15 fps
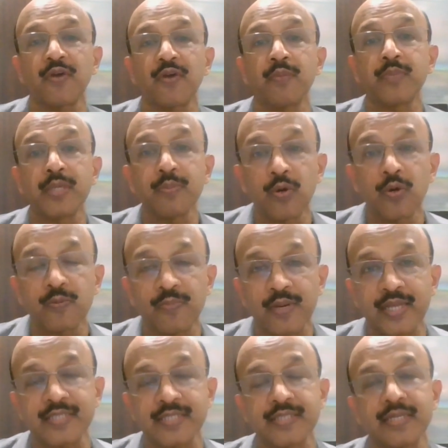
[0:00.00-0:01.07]
from remote
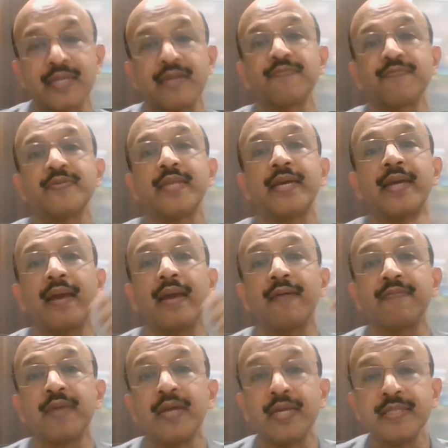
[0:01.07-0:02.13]
place. If they
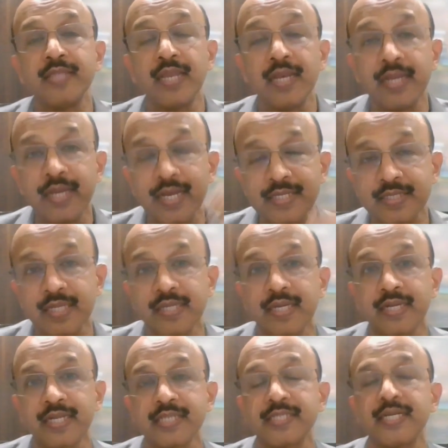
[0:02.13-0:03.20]
have Delhi as the
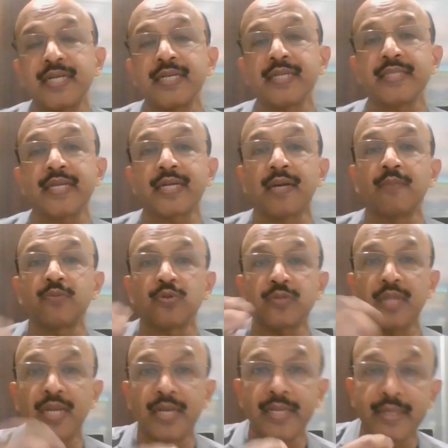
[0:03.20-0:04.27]
nearest center, they come to
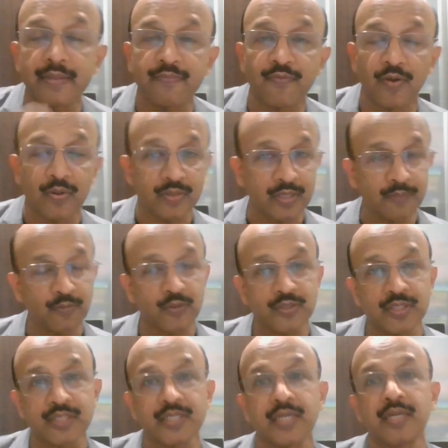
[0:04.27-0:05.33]
Delhi for the
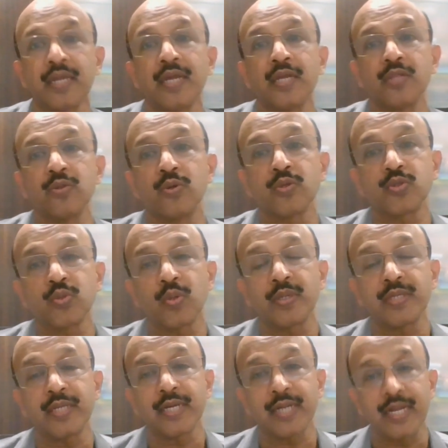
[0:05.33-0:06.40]
procedure. Those who are
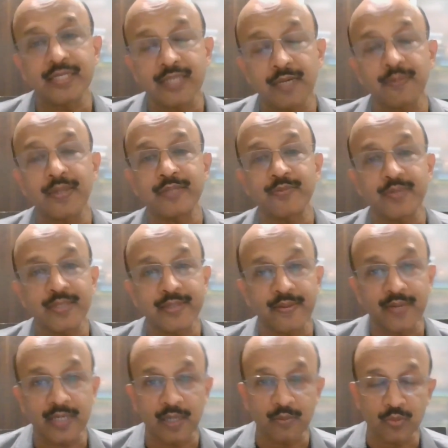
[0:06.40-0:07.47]
near Hyderabad, they
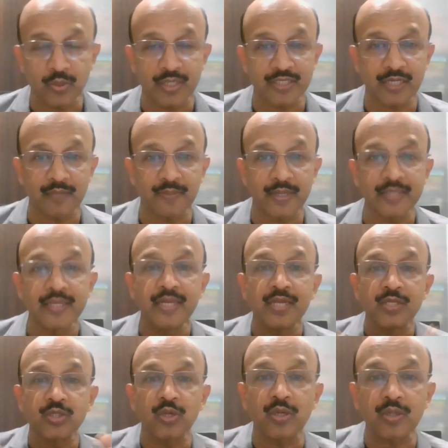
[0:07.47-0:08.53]
will come to Hyderabad.
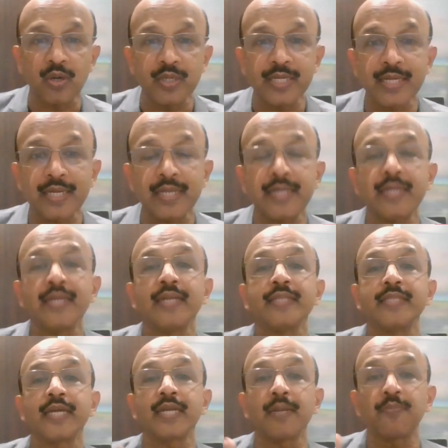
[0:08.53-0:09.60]
So accordingly,
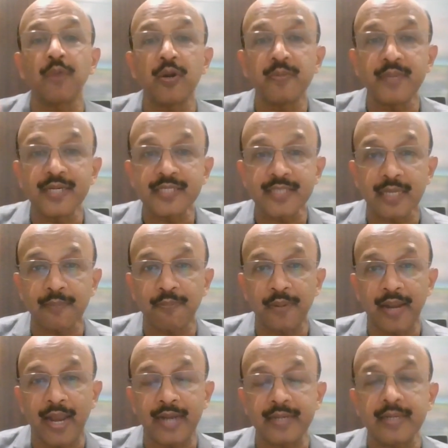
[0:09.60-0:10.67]
their appointments are
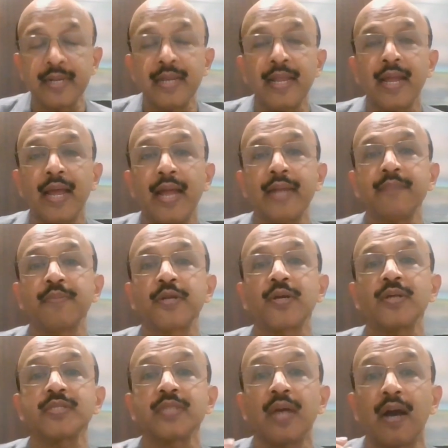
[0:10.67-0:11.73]
planned. And
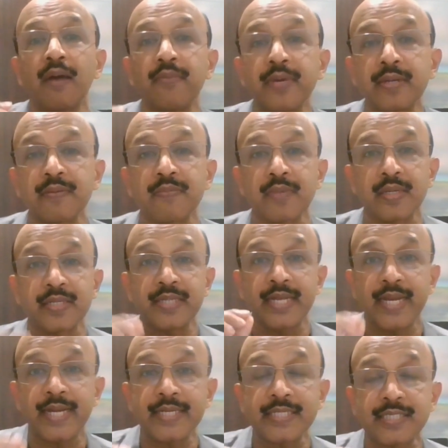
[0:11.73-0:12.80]
because our
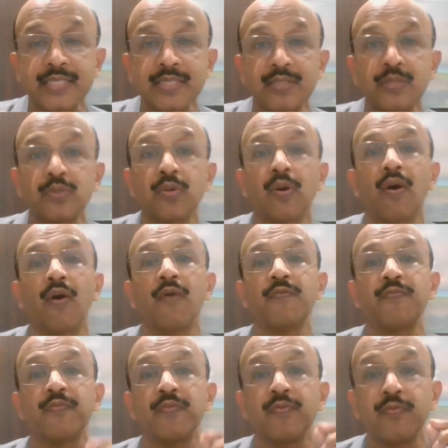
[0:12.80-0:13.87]
dates
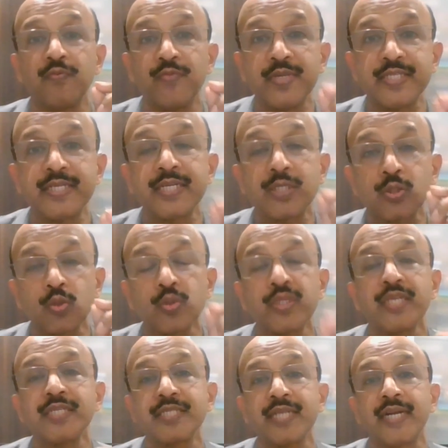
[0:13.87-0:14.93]
of visits to
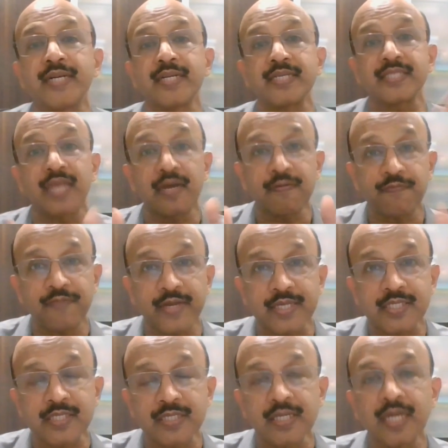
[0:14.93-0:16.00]
these centers are
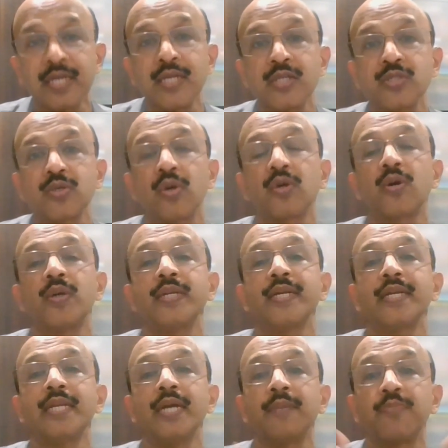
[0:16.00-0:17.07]
fixed, so
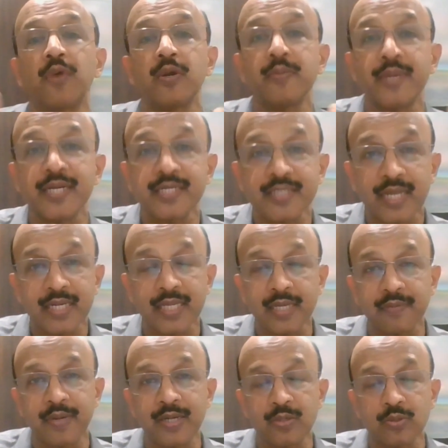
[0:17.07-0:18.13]
accordingly, appointments are
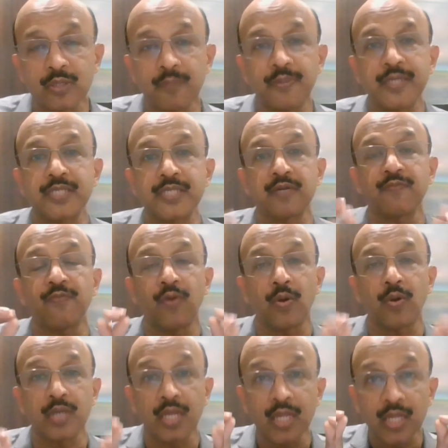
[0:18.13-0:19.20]
given to the patient
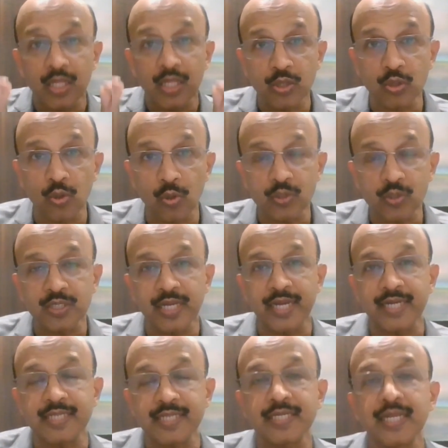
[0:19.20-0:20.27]
for those
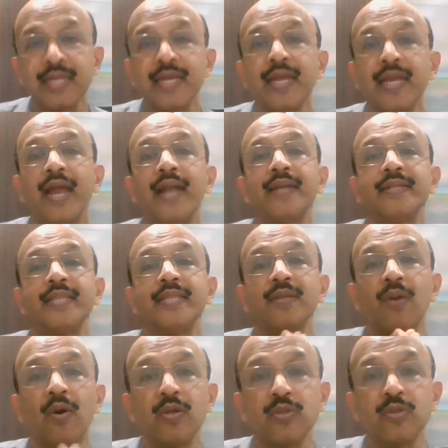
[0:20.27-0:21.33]
dates. And
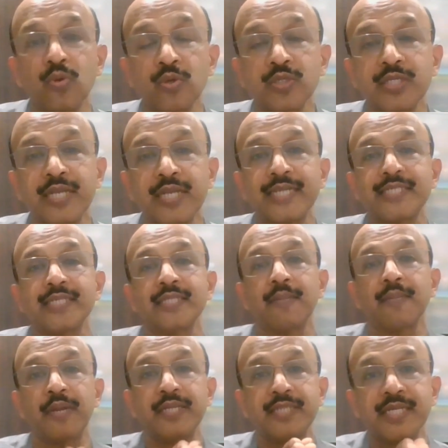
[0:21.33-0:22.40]
then on those dates,
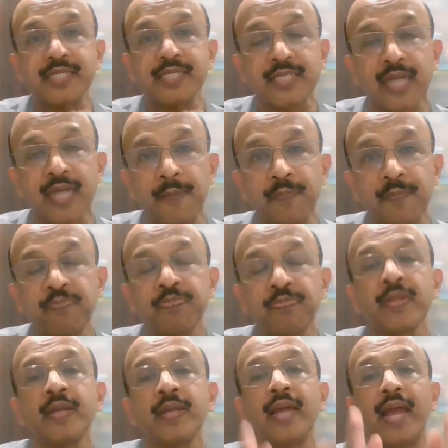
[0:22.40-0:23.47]
the patients come
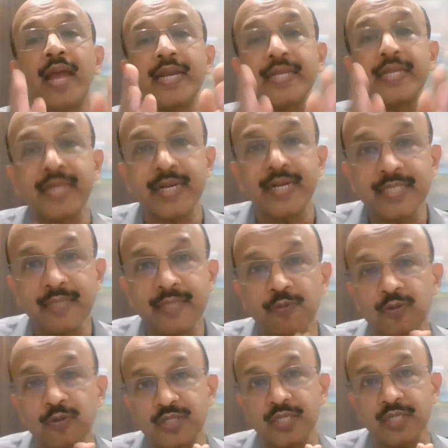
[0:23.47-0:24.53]
and get the
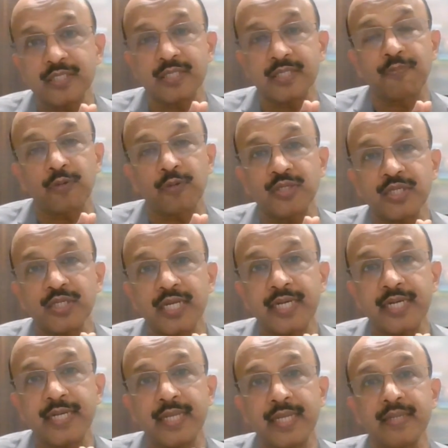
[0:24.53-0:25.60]

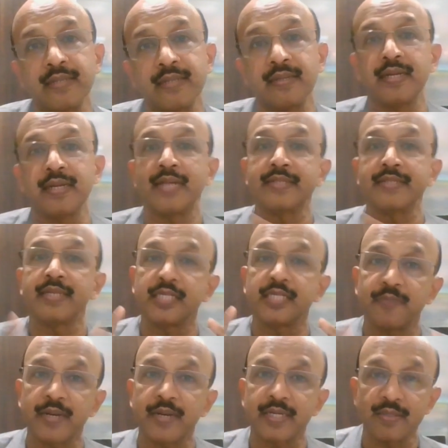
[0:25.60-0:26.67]
procedure done at the
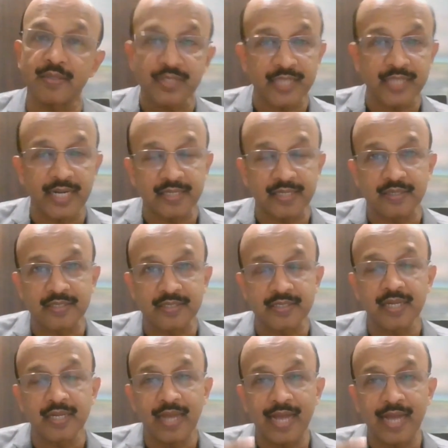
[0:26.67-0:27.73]
respective centers.
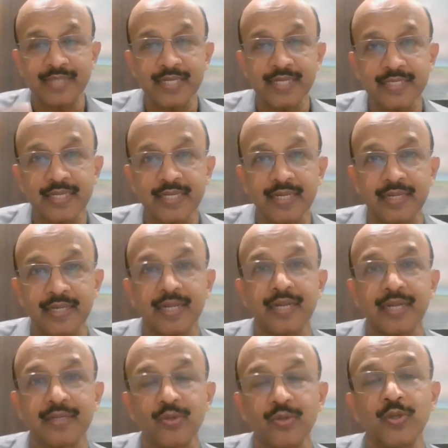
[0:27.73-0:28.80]
As
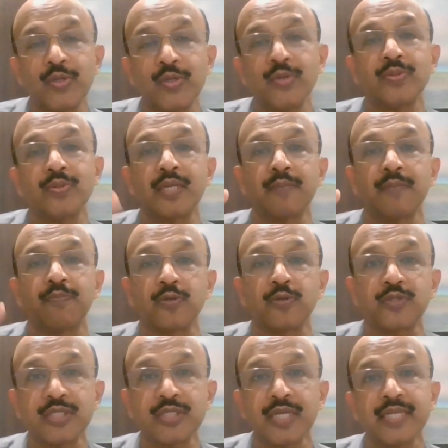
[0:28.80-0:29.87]
I told you, the
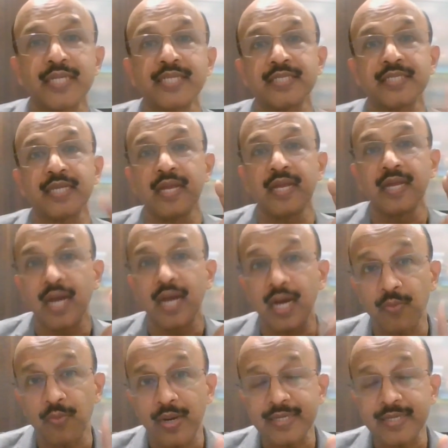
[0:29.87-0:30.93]
procedure is
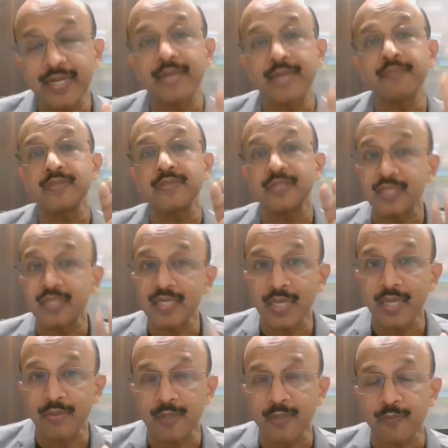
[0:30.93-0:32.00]
a one-time
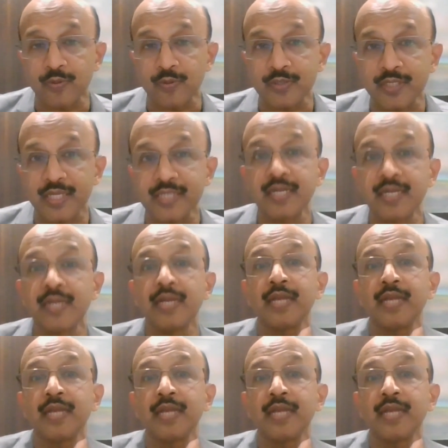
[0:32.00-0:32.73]
3-hour process.